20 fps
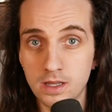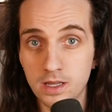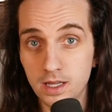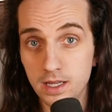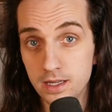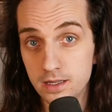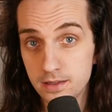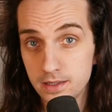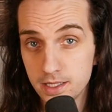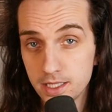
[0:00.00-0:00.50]

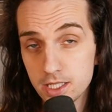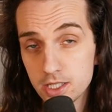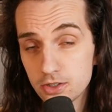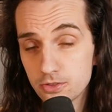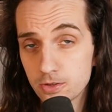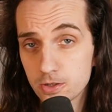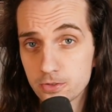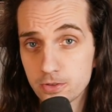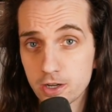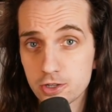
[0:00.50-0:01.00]
In a linear
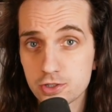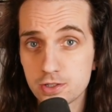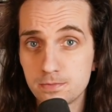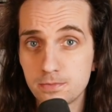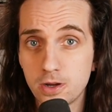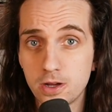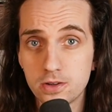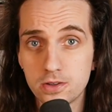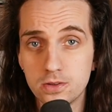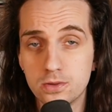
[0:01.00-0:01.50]
regression
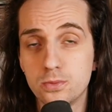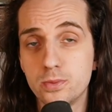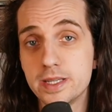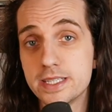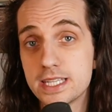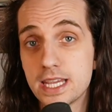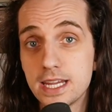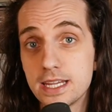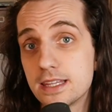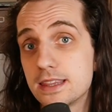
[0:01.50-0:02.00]
model, we
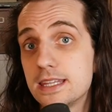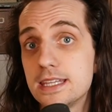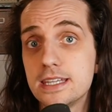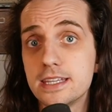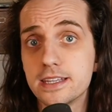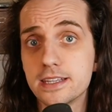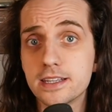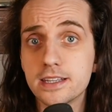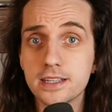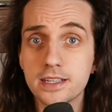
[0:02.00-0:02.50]
take the